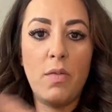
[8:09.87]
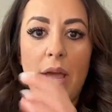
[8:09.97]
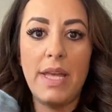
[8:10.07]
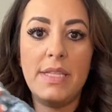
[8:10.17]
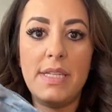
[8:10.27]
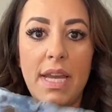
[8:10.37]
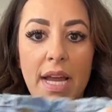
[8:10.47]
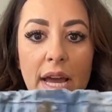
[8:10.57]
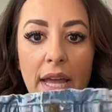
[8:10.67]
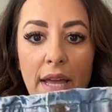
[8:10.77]
waist,
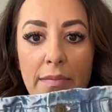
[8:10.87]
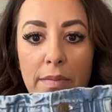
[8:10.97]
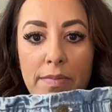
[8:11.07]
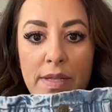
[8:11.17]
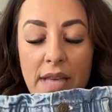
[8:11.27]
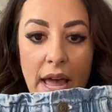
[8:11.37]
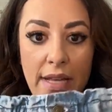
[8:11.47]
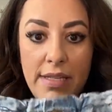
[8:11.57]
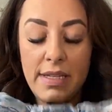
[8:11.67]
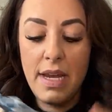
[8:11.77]
and I am
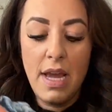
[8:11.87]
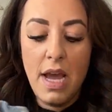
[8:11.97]
obsessed.